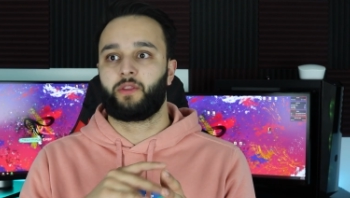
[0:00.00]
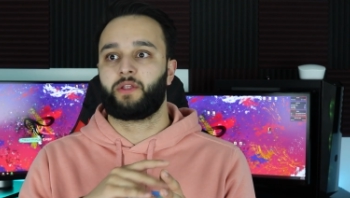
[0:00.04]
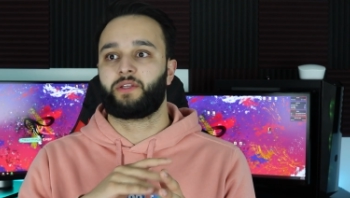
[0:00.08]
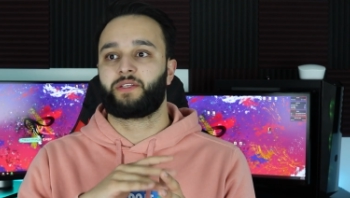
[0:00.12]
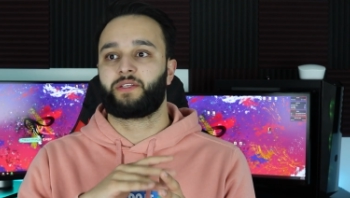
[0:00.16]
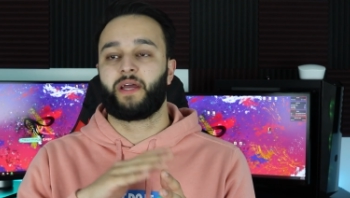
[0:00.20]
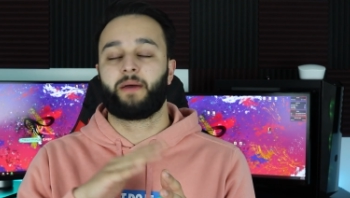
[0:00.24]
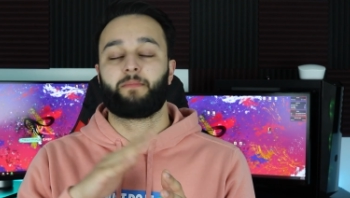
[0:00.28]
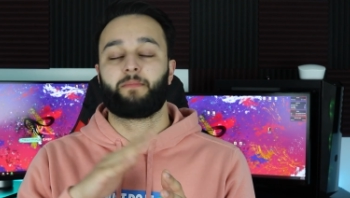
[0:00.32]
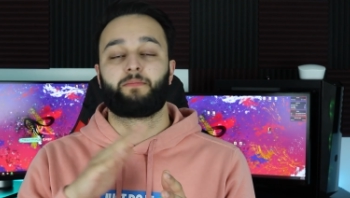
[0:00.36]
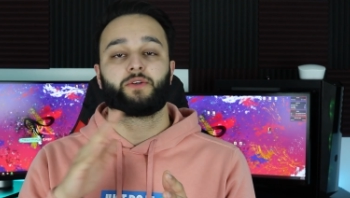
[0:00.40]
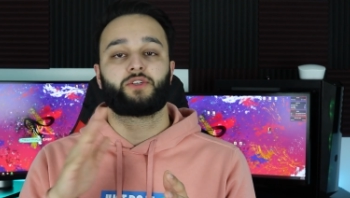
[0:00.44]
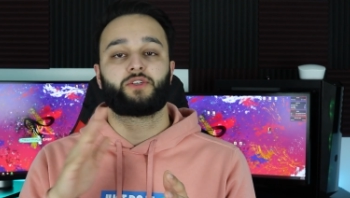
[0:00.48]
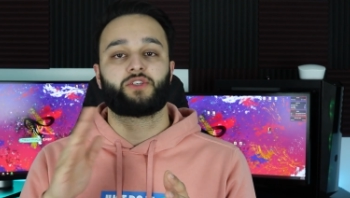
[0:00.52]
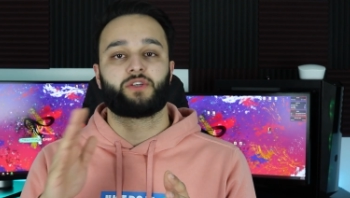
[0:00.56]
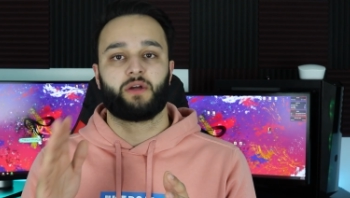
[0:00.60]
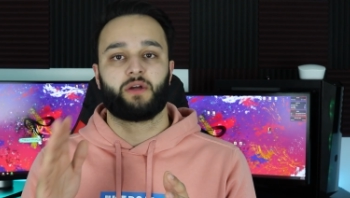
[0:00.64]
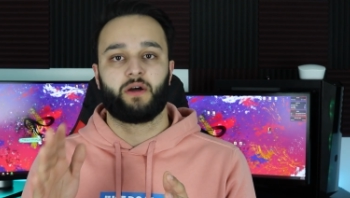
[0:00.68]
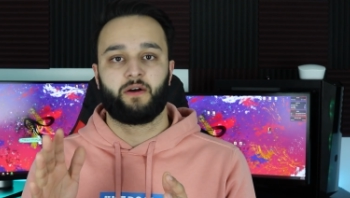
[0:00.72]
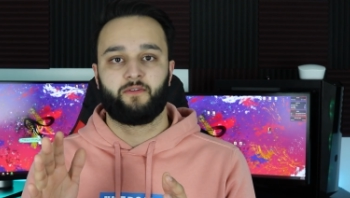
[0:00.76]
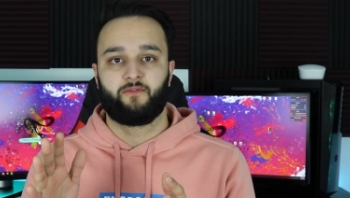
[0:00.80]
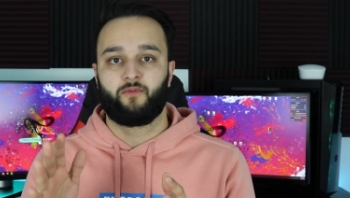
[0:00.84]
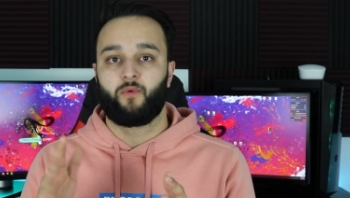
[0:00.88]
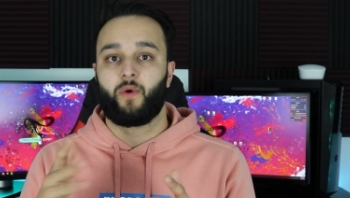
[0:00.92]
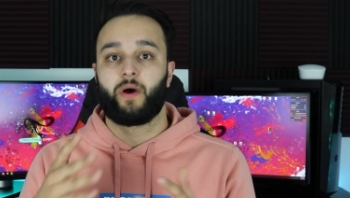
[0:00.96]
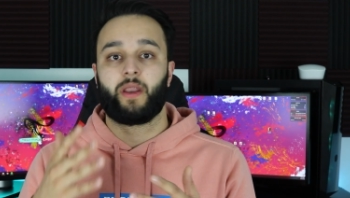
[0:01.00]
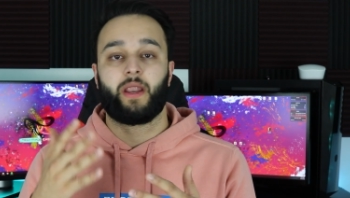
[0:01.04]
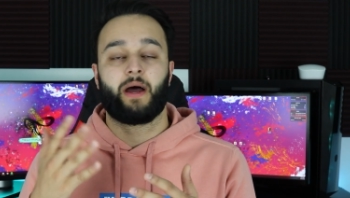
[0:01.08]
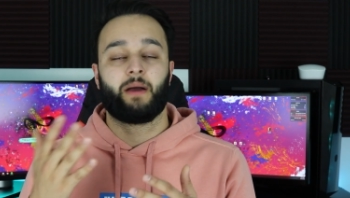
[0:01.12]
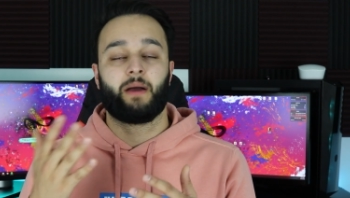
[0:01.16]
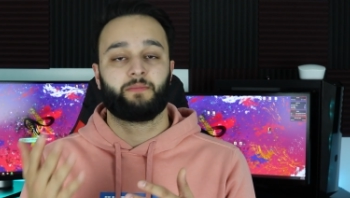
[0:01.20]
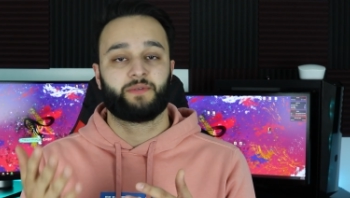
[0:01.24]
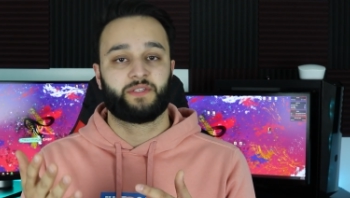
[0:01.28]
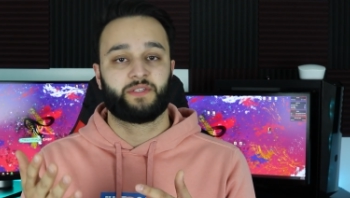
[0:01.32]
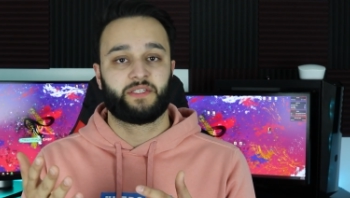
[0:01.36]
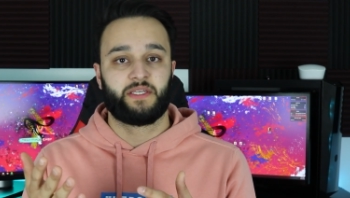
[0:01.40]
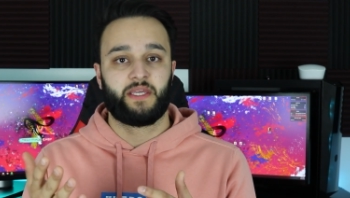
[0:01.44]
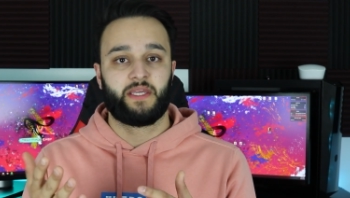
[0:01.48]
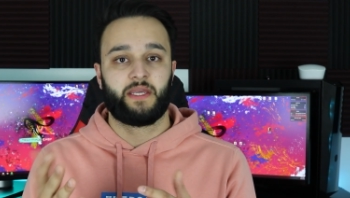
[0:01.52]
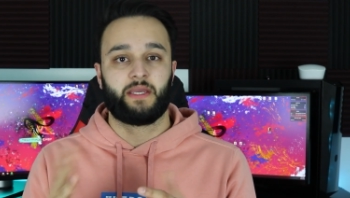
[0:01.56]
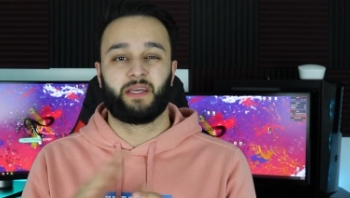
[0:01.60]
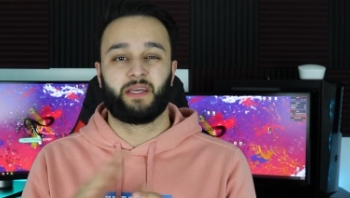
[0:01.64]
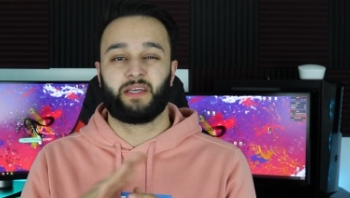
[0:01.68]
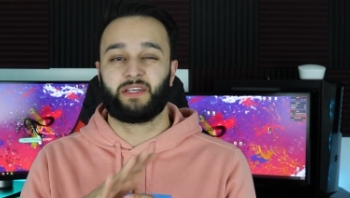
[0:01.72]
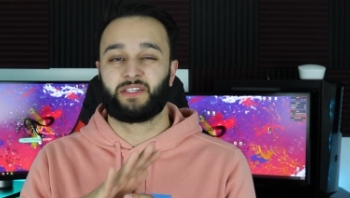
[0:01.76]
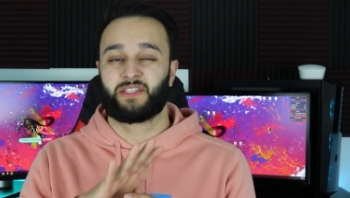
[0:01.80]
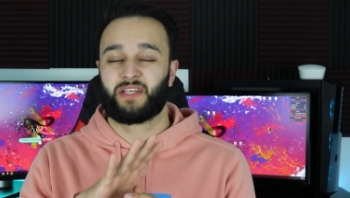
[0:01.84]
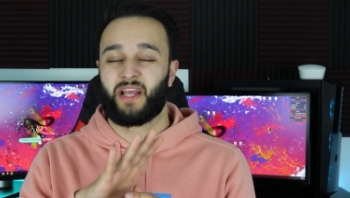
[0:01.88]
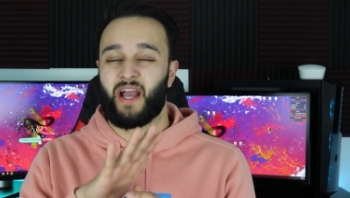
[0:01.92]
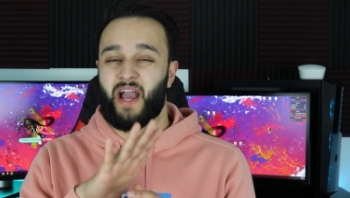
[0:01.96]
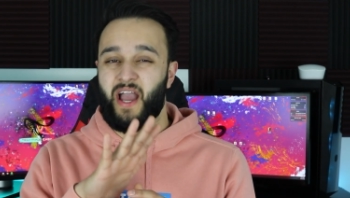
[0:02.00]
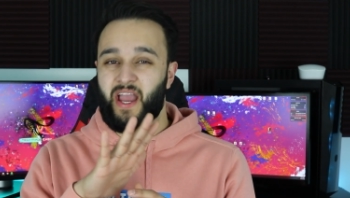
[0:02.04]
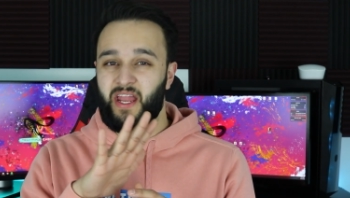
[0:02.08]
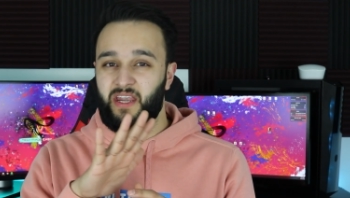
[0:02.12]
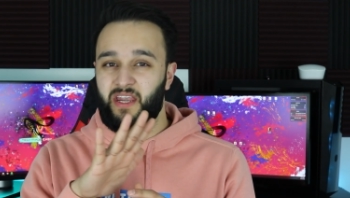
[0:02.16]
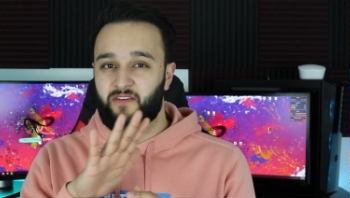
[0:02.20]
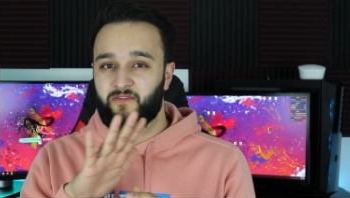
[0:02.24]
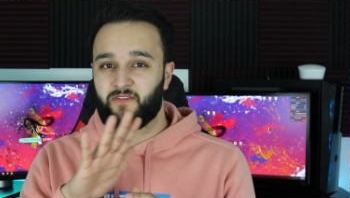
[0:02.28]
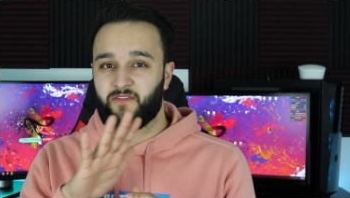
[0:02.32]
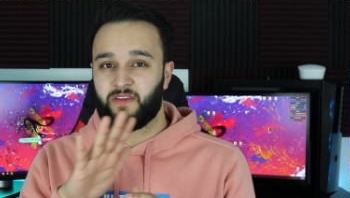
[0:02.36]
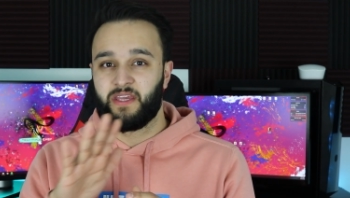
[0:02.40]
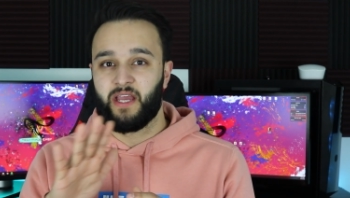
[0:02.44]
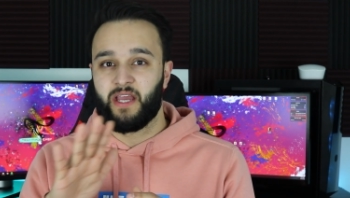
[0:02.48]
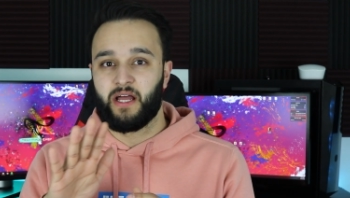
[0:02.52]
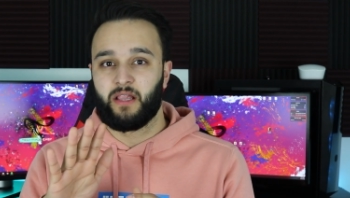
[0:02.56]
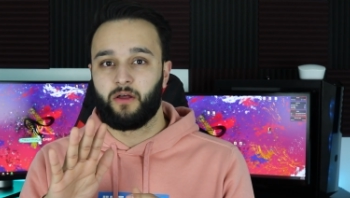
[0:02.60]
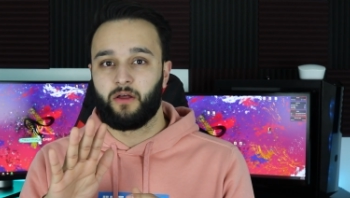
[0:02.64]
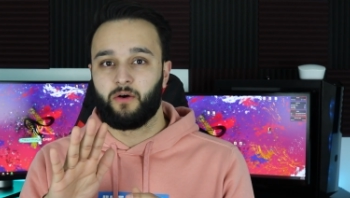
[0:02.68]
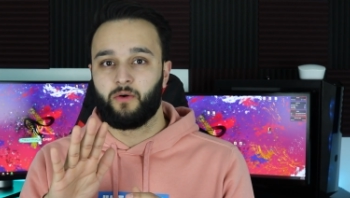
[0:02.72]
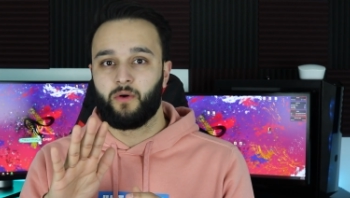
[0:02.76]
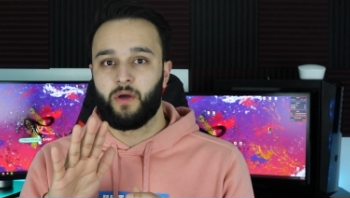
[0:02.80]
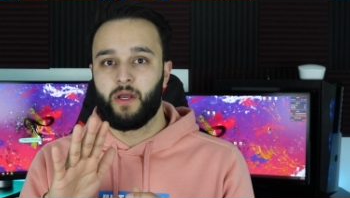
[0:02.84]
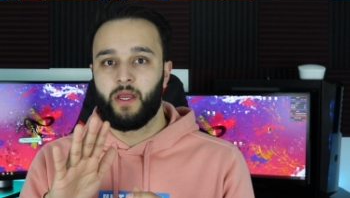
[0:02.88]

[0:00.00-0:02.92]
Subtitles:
or the temperature of what I'm seeing is kind of yellow.